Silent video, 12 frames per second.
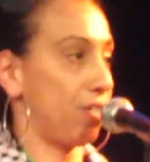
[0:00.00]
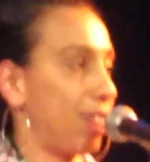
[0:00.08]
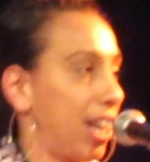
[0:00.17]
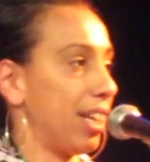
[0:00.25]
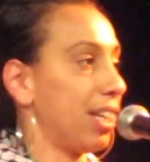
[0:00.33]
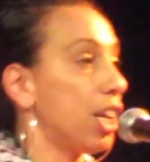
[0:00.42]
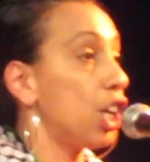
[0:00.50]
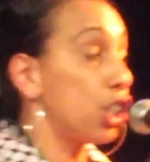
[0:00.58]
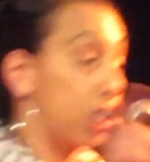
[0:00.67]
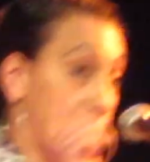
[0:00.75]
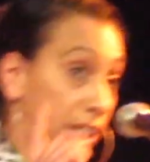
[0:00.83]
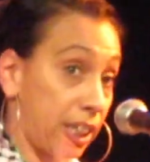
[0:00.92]

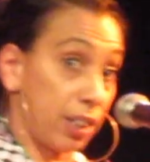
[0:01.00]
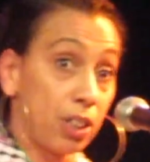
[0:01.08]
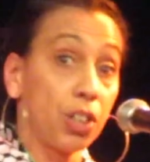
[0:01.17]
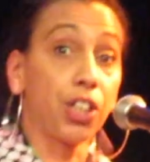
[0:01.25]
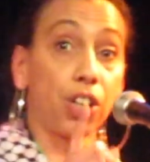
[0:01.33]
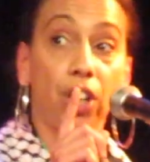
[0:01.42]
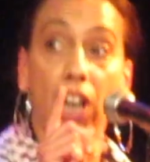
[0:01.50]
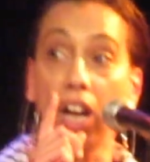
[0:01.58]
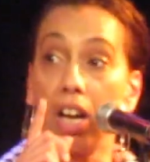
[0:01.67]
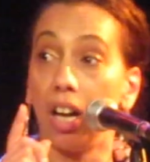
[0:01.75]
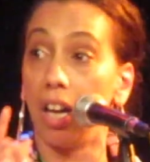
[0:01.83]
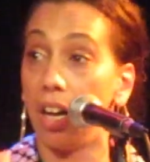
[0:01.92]
right? To kill their
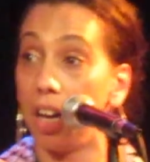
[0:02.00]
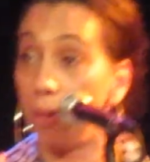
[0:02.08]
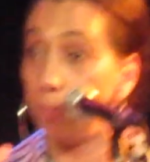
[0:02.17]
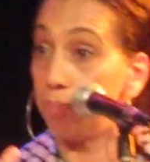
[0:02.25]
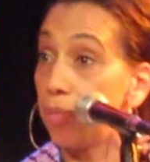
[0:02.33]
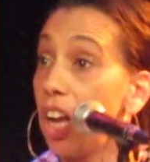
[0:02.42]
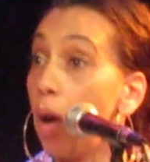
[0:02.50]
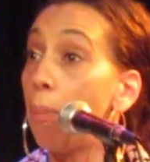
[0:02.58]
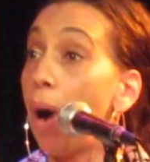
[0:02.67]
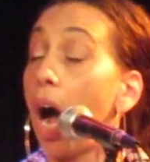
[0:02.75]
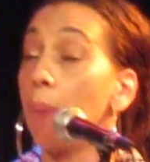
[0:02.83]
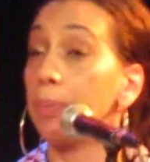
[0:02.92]

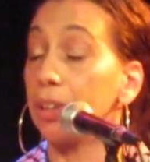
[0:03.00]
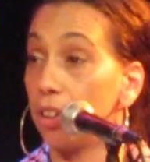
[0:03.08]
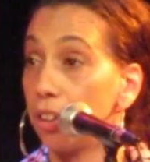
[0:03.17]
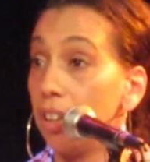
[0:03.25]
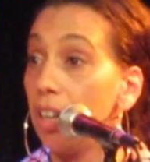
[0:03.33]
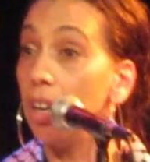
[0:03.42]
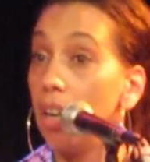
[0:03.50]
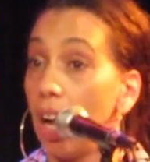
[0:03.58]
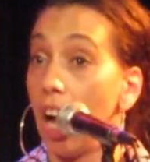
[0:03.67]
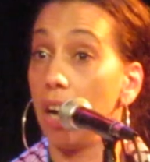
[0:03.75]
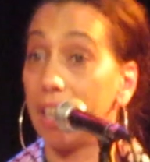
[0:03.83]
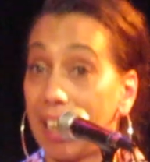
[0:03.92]
popular
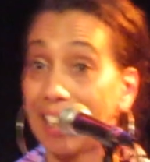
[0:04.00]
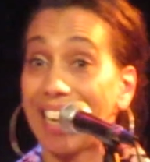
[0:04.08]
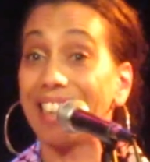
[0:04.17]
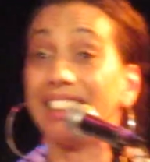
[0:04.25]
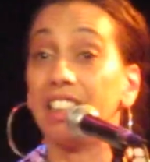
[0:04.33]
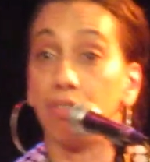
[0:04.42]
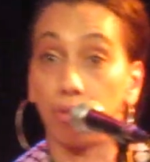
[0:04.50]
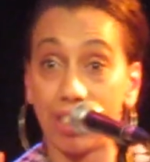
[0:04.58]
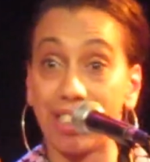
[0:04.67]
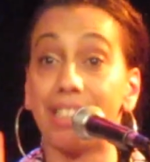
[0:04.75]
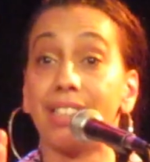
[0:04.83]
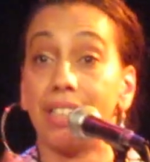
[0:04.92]
collective
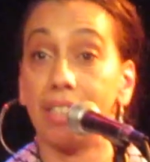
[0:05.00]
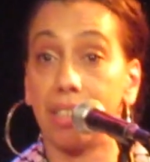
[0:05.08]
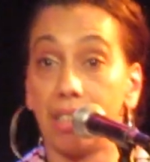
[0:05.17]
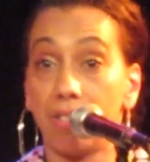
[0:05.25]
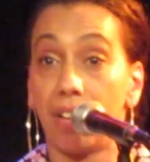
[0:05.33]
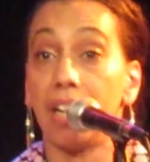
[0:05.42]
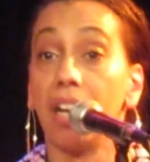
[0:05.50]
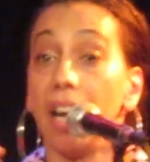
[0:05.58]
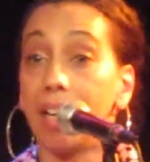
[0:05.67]
resistance, right?